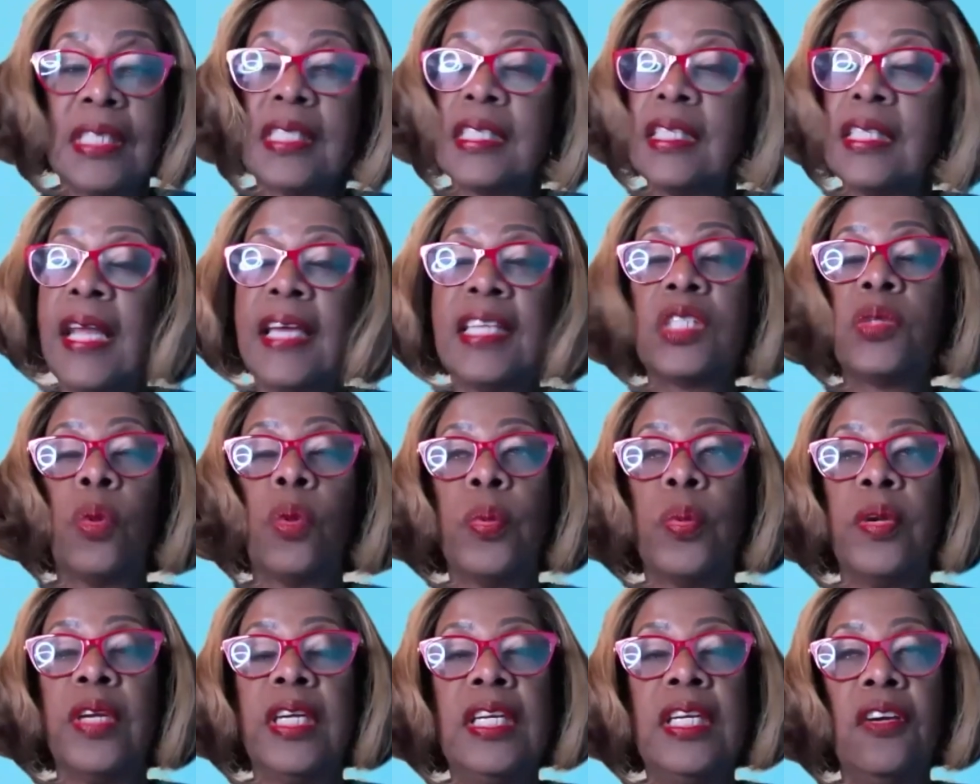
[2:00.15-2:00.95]
And that's what
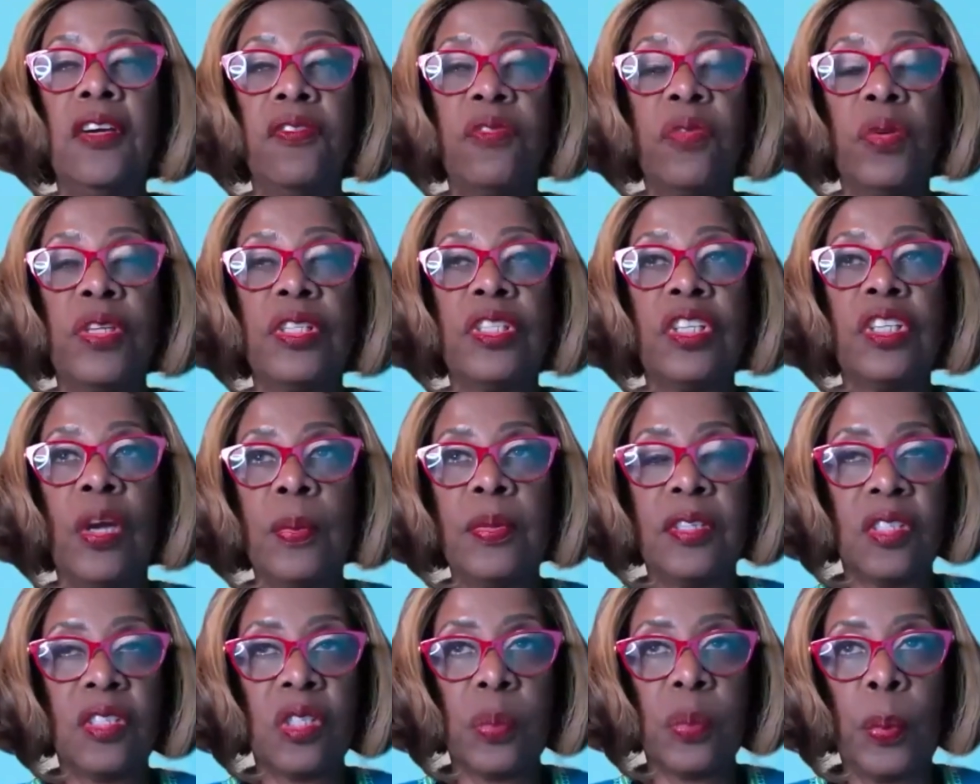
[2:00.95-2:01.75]
we're here for in terms
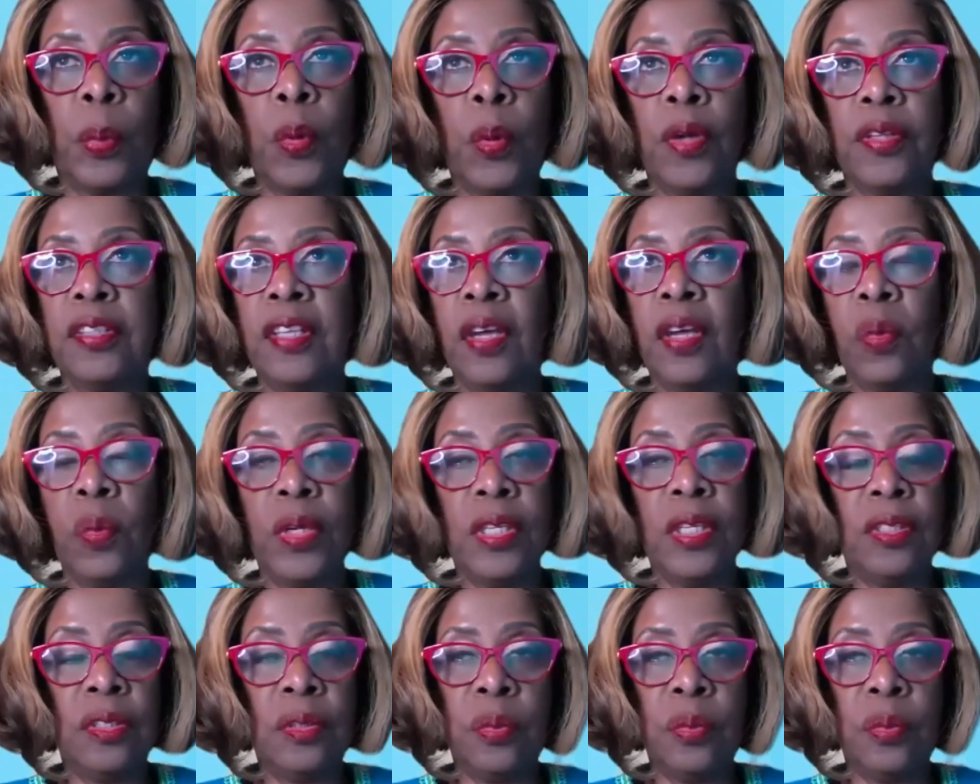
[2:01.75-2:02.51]
of support that we